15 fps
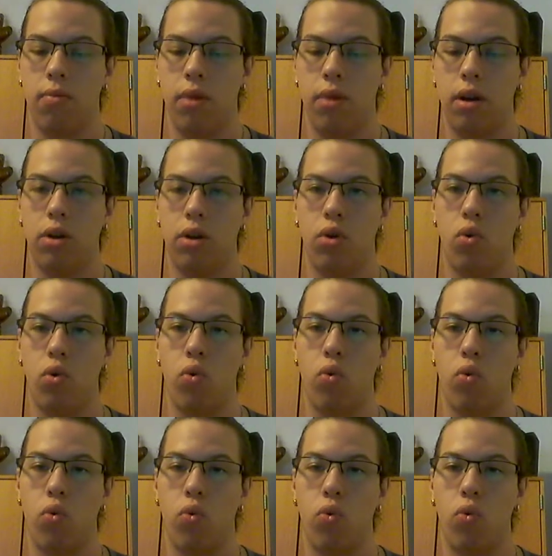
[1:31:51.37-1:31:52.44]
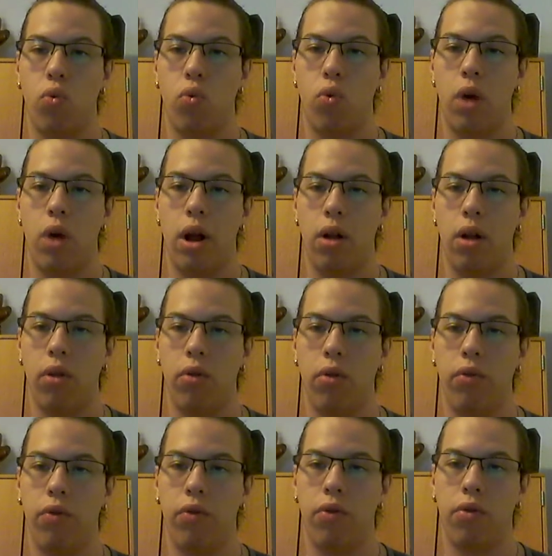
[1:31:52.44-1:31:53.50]
by
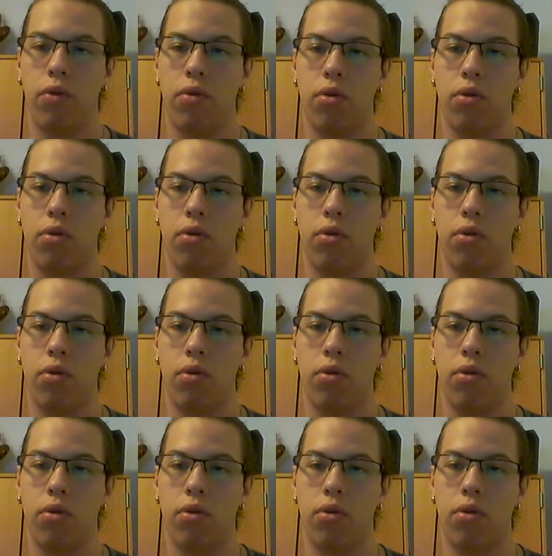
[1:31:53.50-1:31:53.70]
12.